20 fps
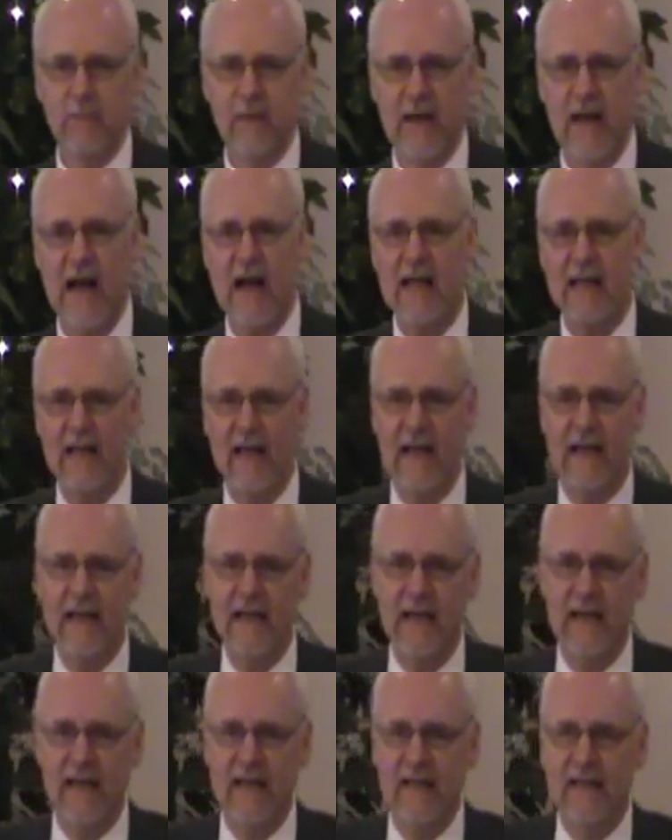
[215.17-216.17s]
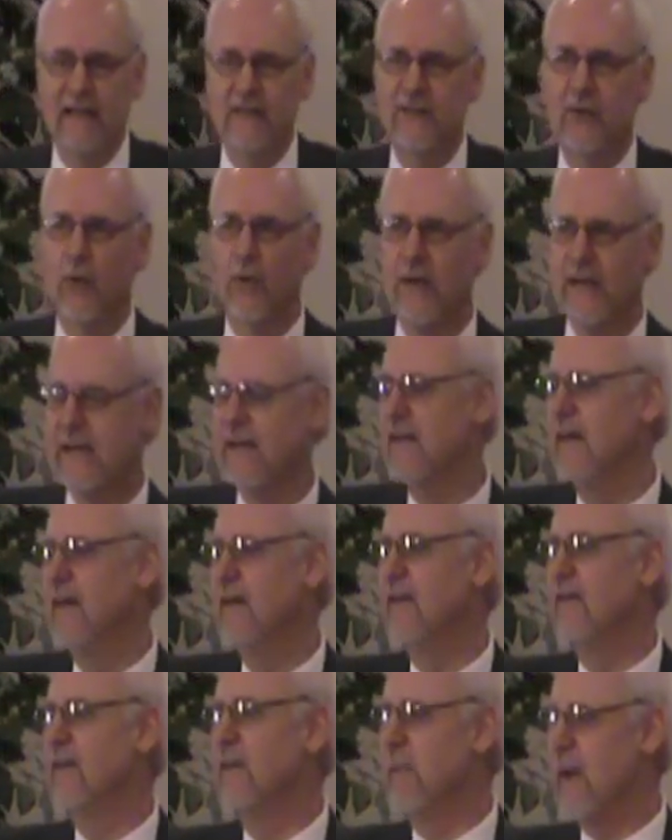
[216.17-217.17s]
But I like to read
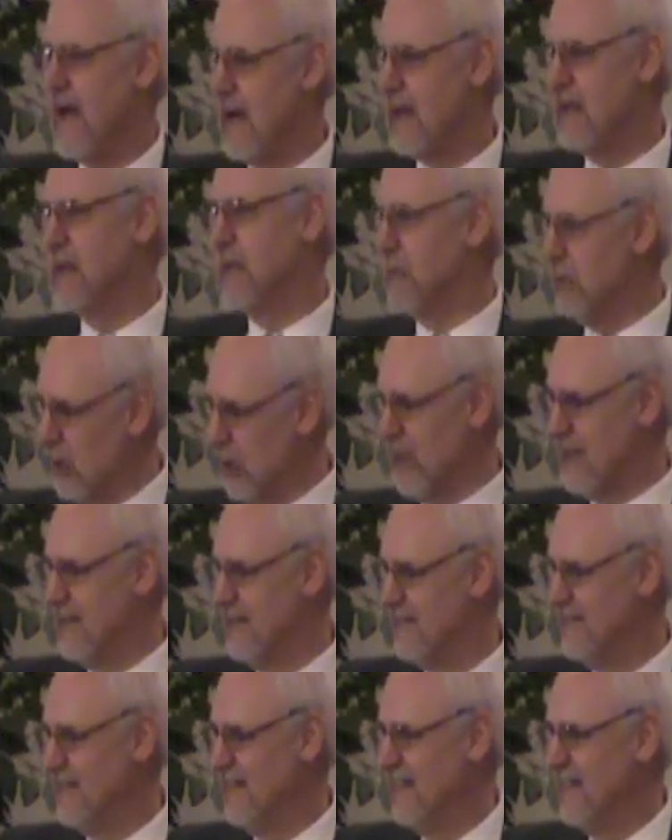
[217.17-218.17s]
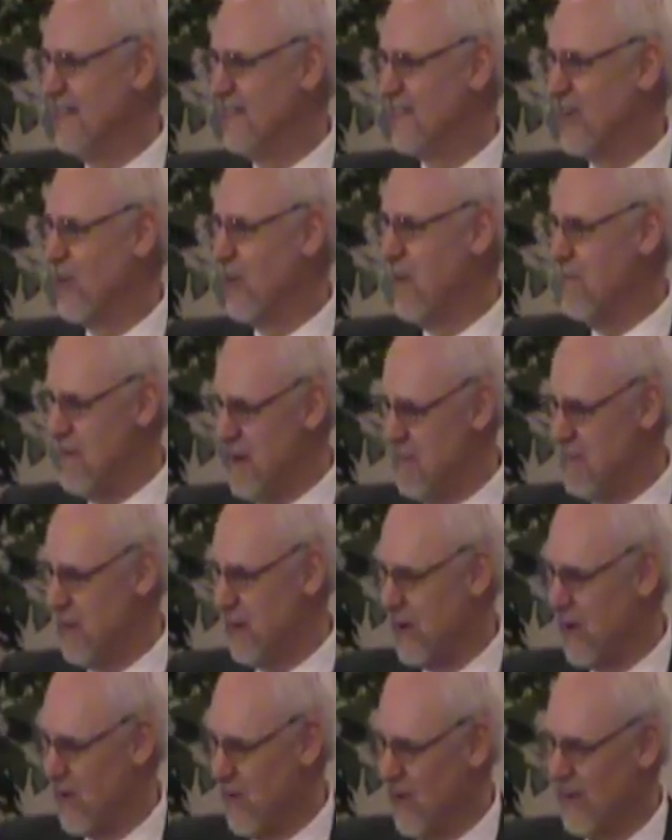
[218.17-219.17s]
the back of the book to
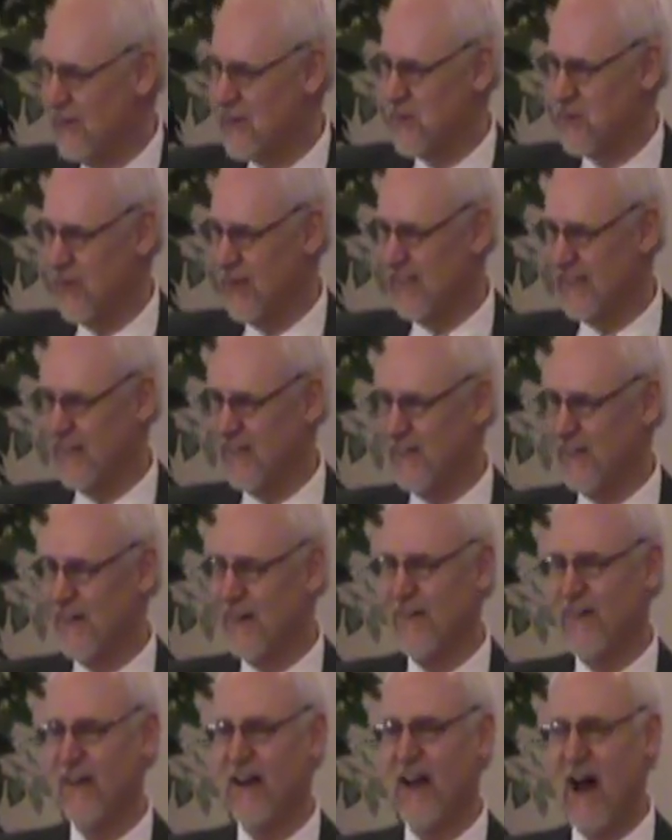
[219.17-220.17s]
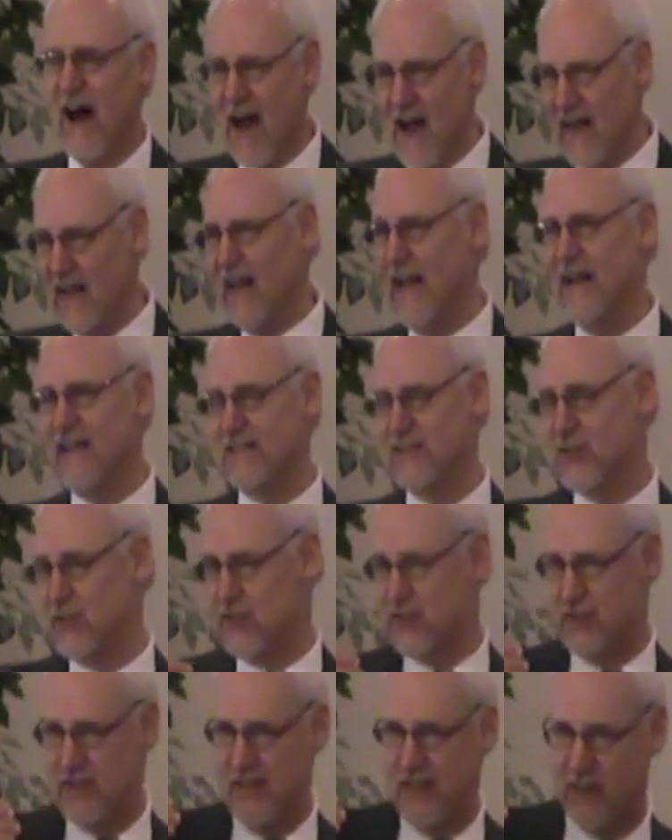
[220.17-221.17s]
remember what's really going on. I like to
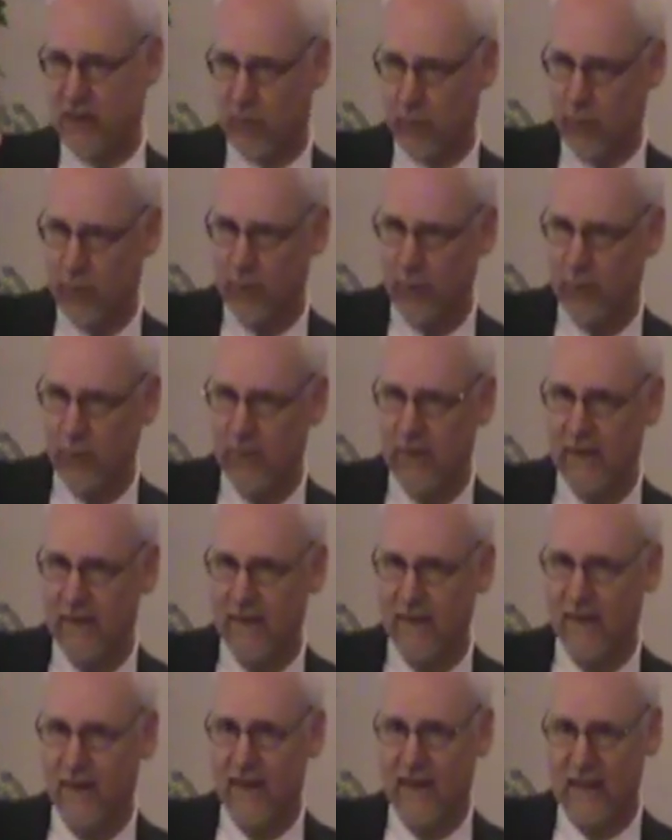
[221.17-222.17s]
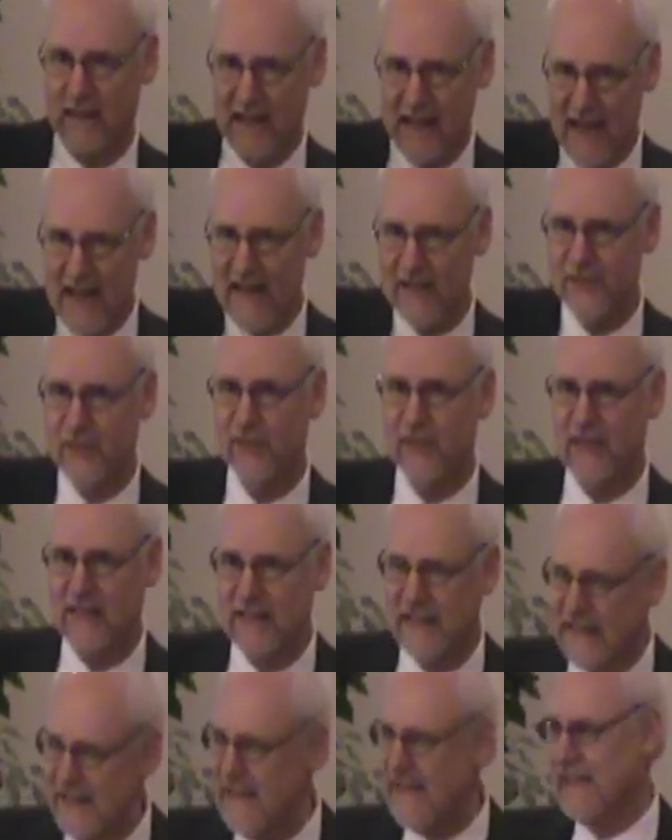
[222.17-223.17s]
see through the glass
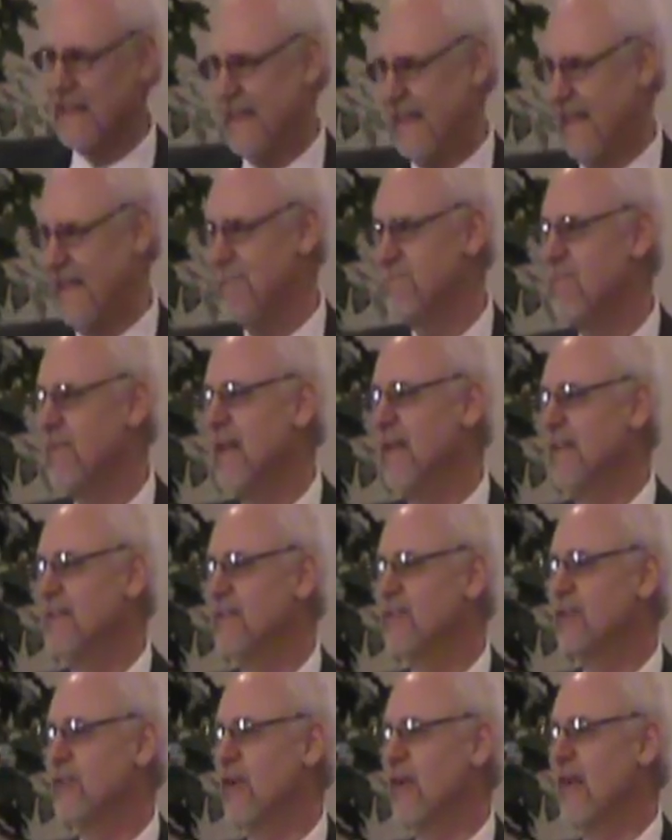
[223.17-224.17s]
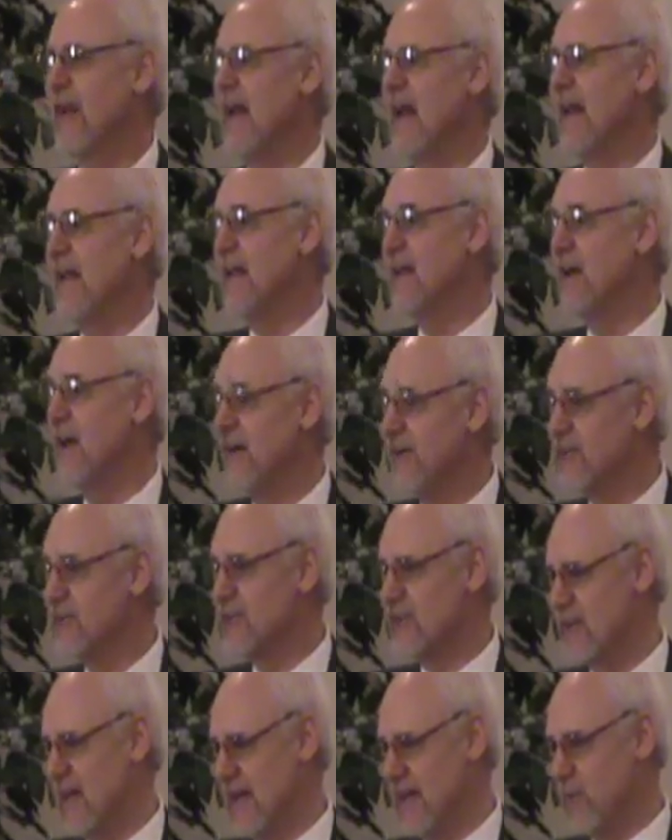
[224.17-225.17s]
cleanly so that I can
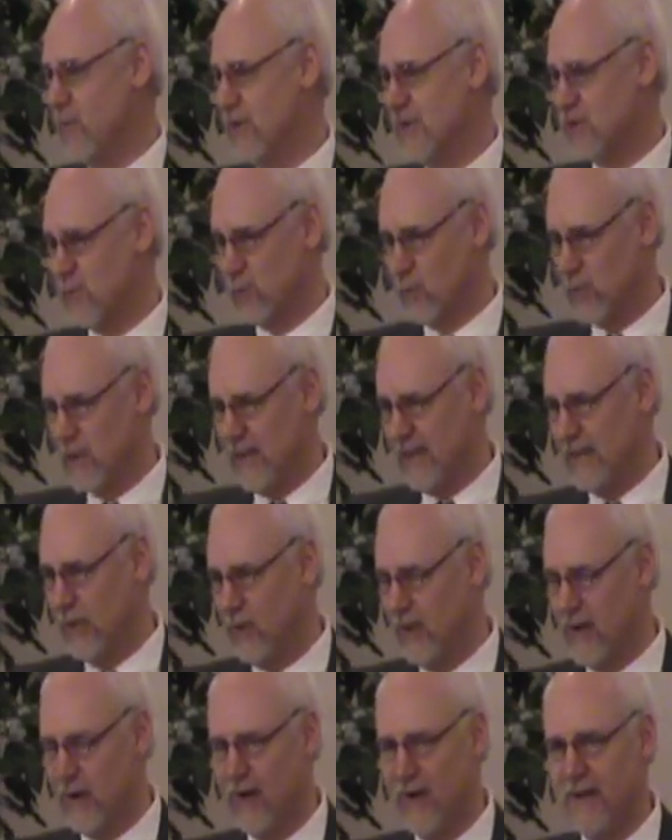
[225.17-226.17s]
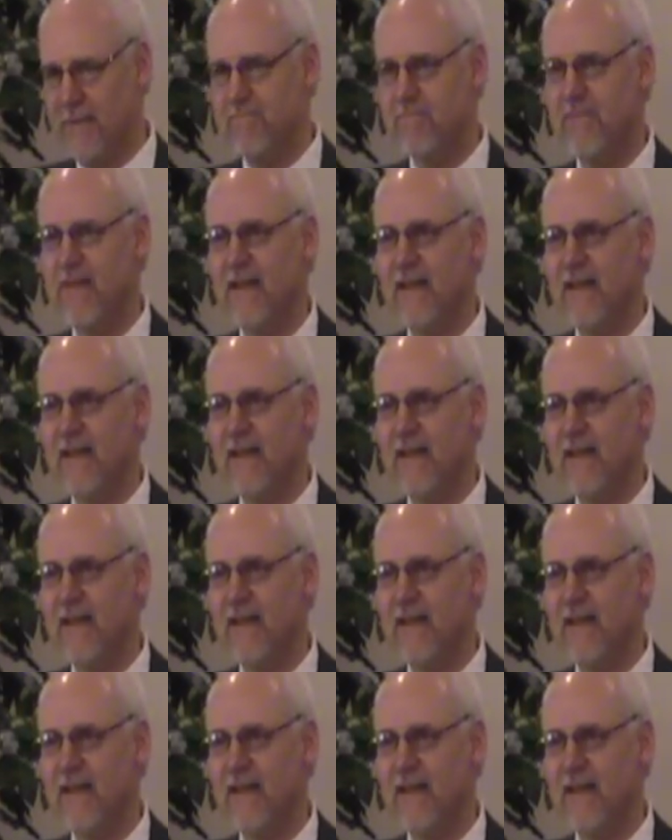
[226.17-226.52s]
understand what's really going on.